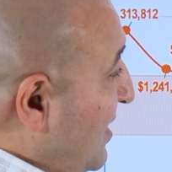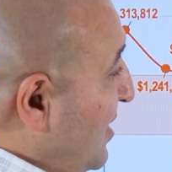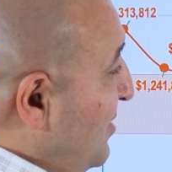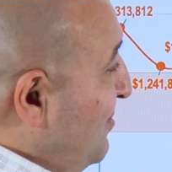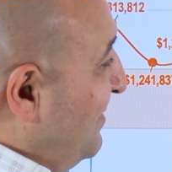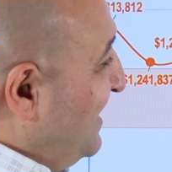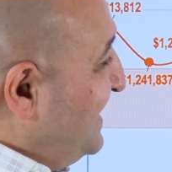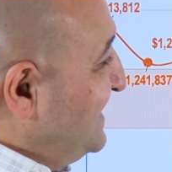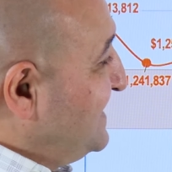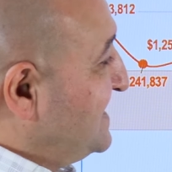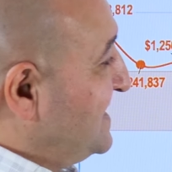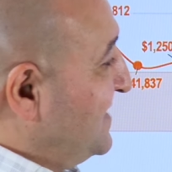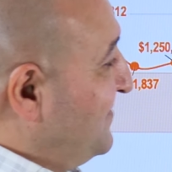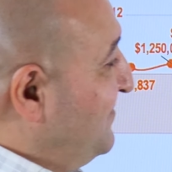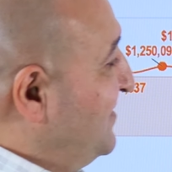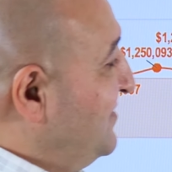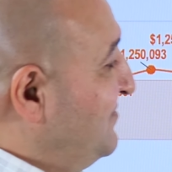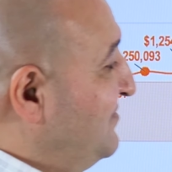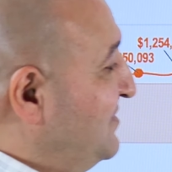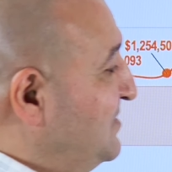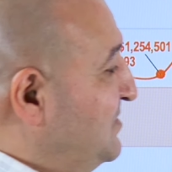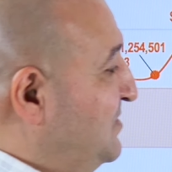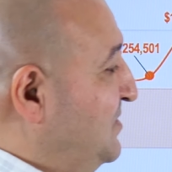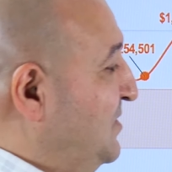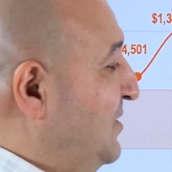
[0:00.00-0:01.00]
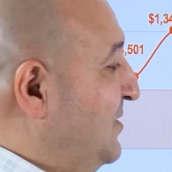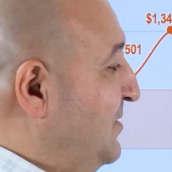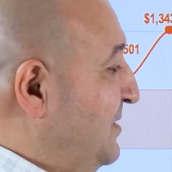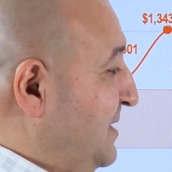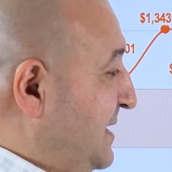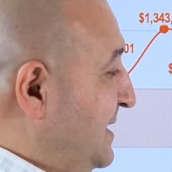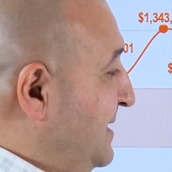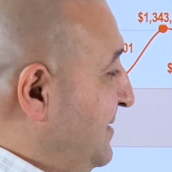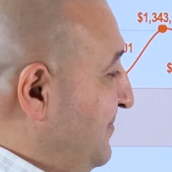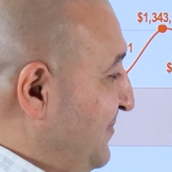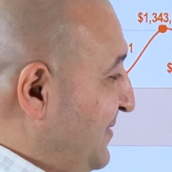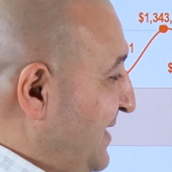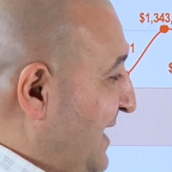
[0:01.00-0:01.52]
months of
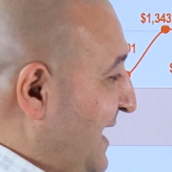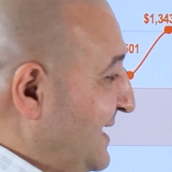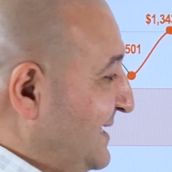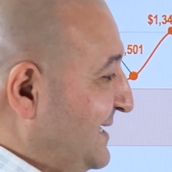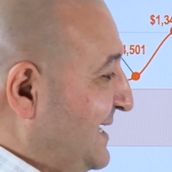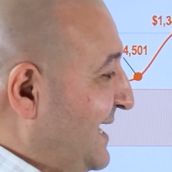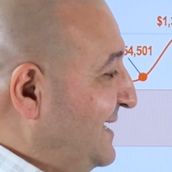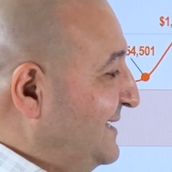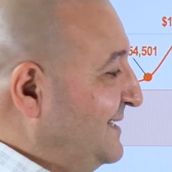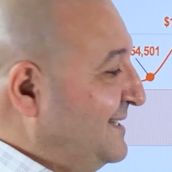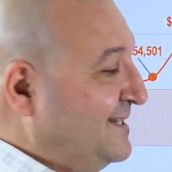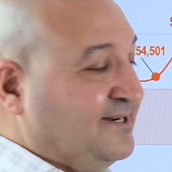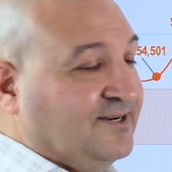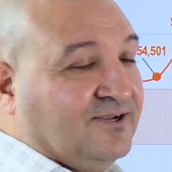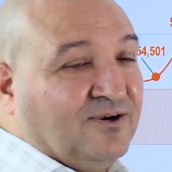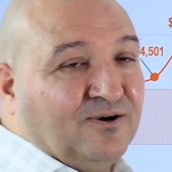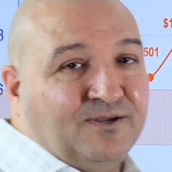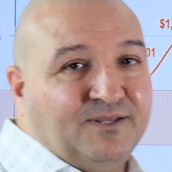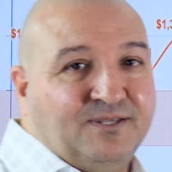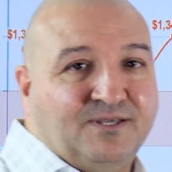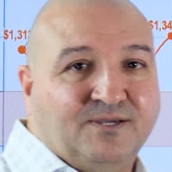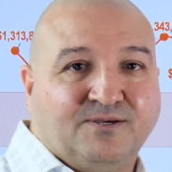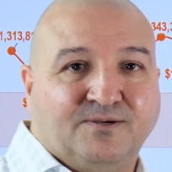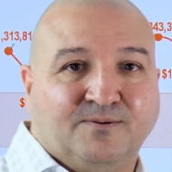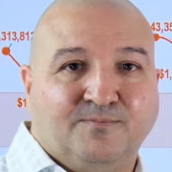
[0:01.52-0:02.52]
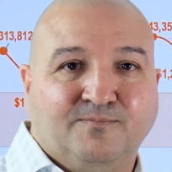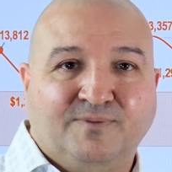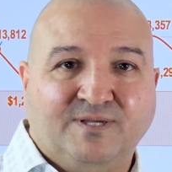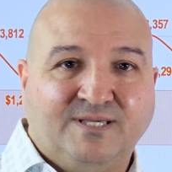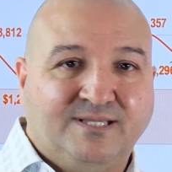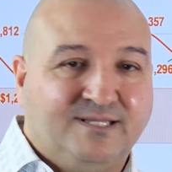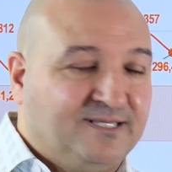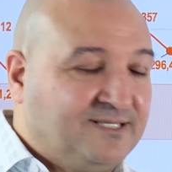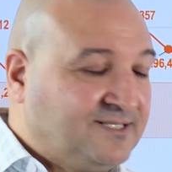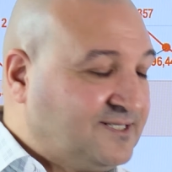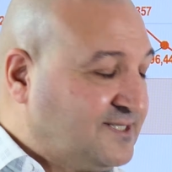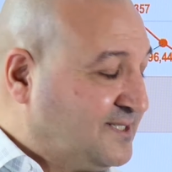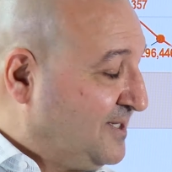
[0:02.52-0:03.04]
inventory. I, I didn't know you can be
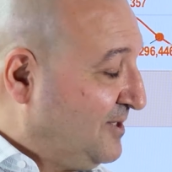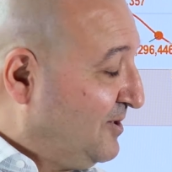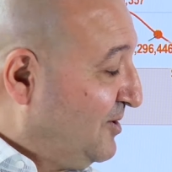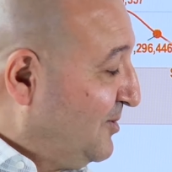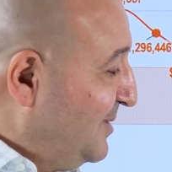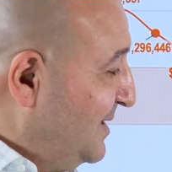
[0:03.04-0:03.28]
this slow,